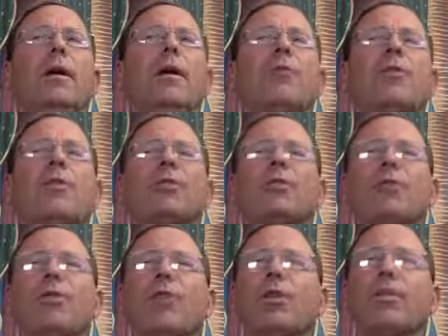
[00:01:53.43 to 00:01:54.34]
He's
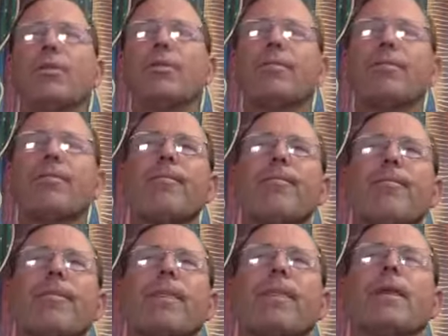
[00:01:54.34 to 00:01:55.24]
also known
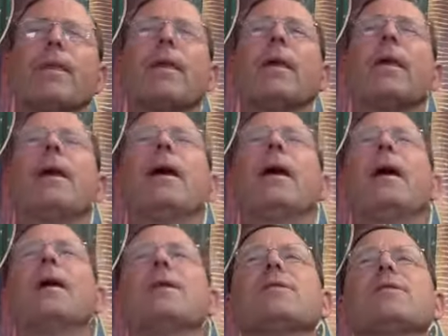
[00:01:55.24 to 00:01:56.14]

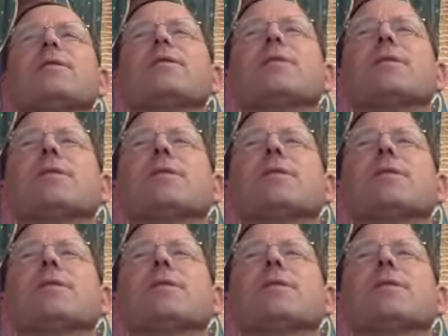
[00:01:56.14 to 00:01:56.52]
as